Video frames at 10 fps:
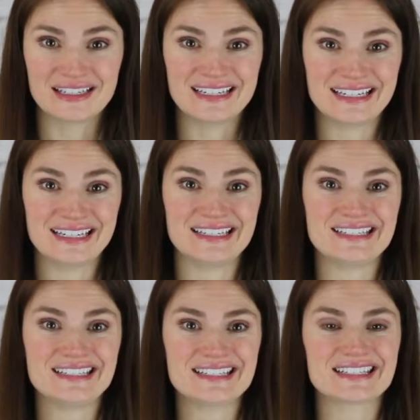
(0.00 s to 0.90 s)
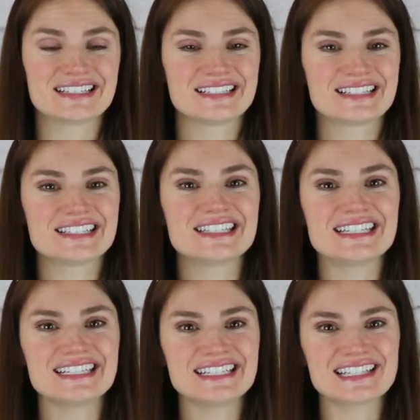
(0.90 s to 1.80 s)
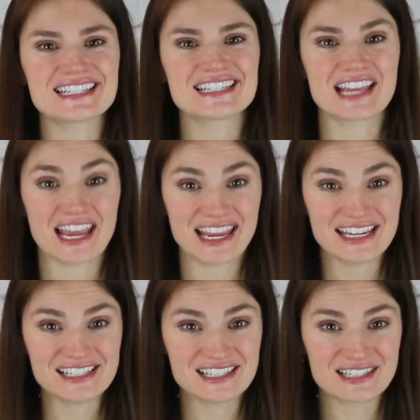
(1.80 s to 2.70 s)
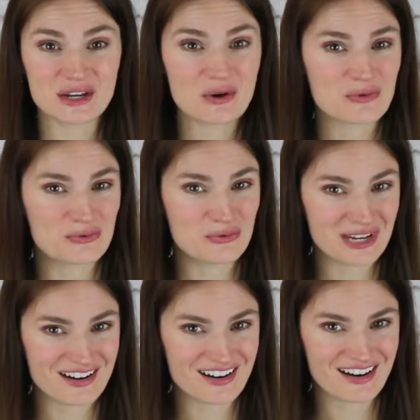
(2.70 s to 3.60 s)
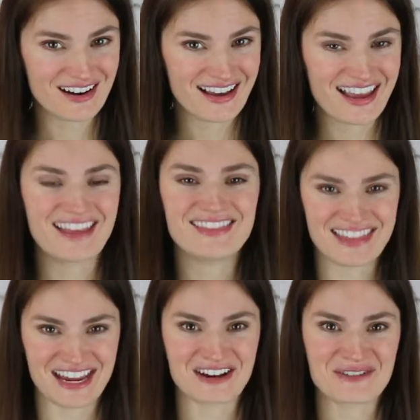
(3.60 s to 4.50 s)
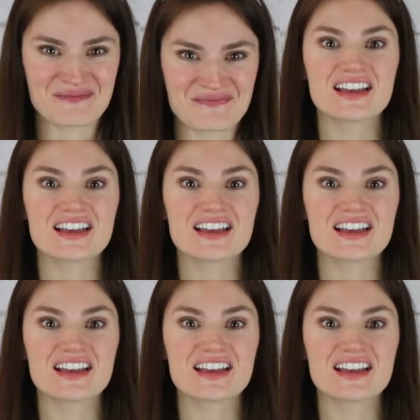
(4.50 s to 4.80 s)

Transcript: he's, she's, it's, we're, and there.